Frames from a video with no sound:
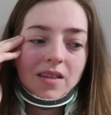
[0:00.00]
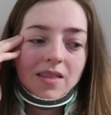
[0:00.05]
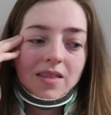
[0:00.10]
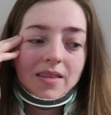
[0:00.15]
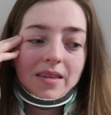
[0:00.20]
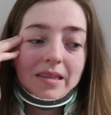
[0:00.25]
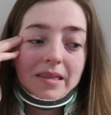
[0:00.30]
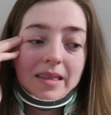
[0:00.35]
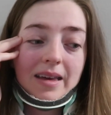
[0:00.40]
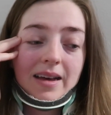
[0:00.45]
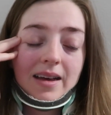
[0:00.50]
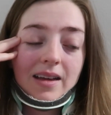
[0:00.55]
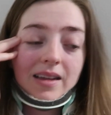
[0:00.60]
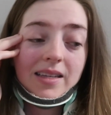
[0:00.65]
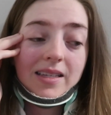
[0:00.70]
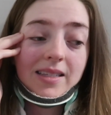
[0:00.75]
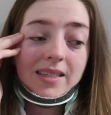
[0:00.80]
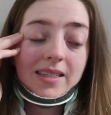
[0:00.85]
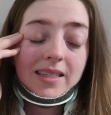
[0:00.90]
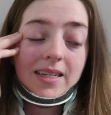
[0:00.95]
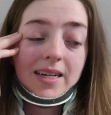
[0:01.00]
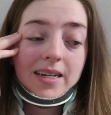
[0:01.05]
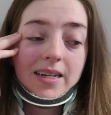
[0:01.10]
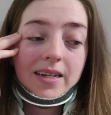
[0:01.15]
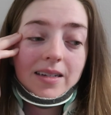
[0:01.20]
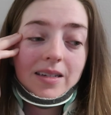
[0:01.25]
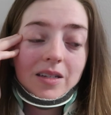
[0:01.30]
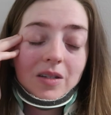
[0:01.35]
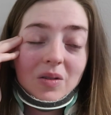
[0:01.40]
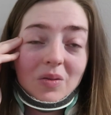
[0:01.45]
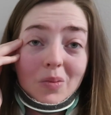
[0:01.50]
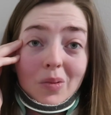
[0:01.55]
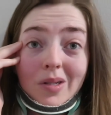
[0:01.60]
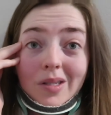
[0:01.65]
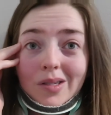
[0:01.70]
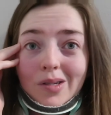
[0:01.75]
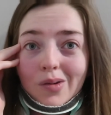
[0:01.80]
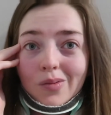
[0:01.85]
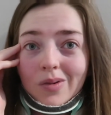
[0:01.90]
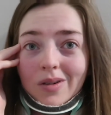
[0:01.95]
that that is not
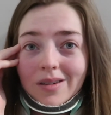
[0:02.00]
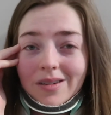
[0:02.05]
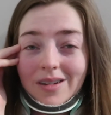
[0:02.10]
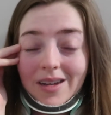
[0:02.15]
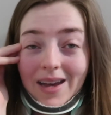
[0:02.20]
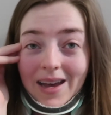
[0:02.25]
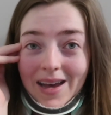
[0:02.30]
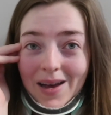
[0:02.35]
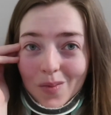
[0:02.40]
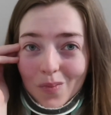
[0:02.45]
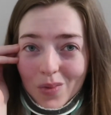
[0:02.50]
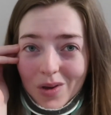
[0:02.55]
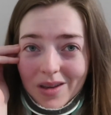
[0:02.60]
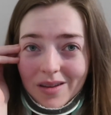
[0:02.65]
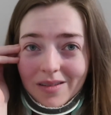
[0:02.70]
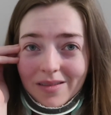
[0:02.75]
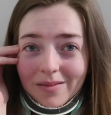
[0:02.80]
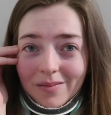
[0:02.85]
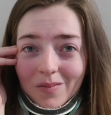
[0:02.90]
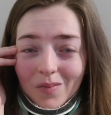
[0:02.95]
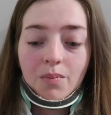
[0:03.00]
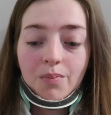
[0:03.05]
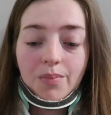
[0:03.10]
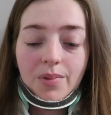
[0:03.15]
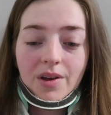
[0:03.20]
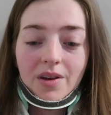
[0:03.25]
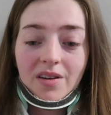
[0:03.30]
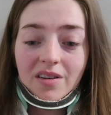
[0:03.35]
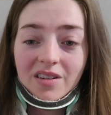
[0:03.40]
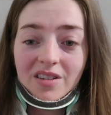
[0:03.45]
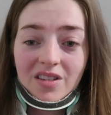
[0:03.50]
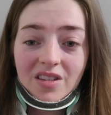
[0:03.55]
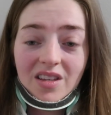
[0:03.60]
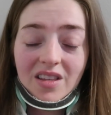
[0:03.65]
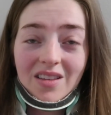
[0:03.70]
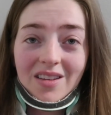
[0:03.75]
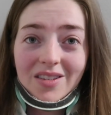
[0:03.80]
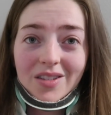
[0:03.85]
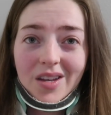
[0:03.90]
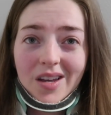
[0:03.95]
what's going to happen. But honestly,
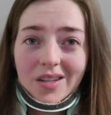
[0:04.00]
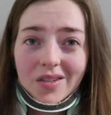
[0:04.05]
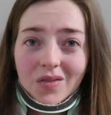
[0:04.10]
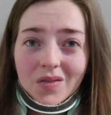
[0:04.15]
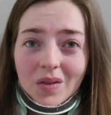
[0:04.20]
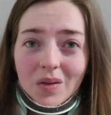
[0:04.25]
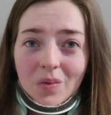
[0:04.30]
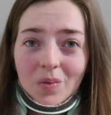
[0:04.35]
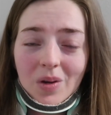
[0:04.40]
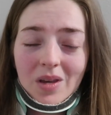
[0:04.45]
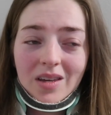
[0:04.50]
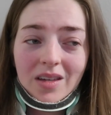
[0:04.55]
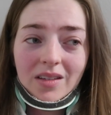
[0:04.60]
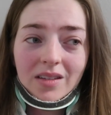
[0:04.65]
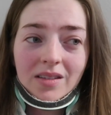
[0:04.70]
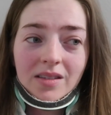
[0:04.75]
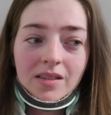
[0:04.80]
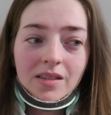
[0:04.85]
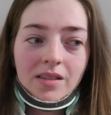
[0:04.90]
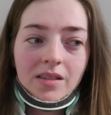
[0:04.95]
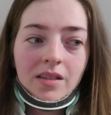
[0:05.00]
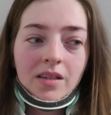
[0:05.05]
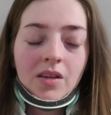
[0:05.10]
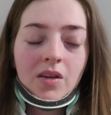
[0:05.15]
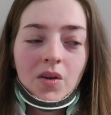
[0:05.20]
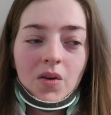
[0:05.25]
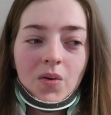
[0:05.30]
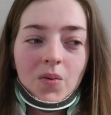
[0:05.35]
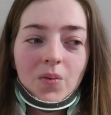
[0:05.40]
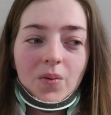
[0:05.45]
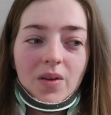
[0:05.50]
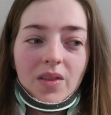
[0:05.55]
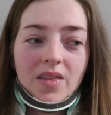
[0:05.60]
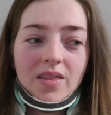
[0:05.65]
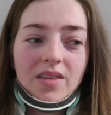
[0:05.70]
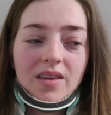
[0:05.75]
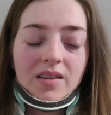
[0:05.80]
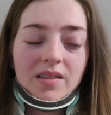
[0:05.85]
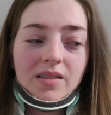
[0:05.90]
these last few weeks with these